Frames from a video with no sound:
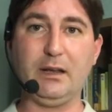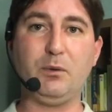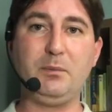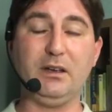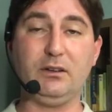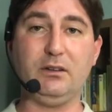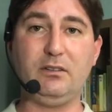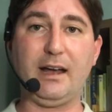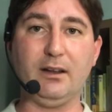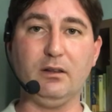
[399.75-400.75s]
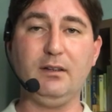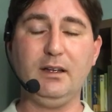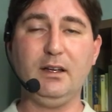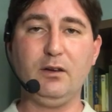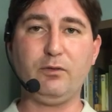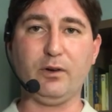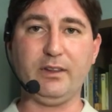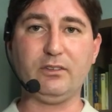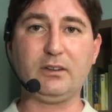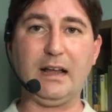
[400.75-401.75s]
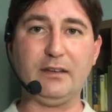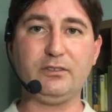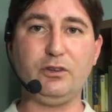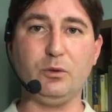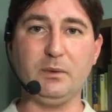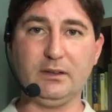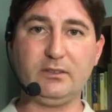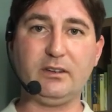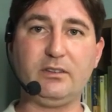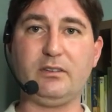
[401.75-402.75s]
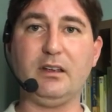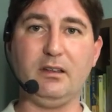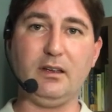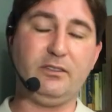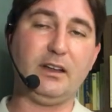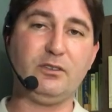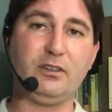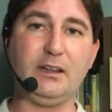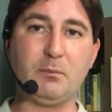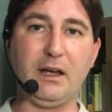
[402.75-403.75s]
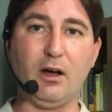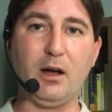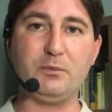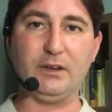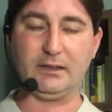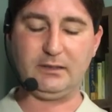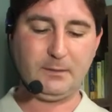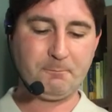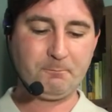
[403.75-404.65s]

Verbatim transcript: That would be a good title for this class too, because this is uh, essentially my object.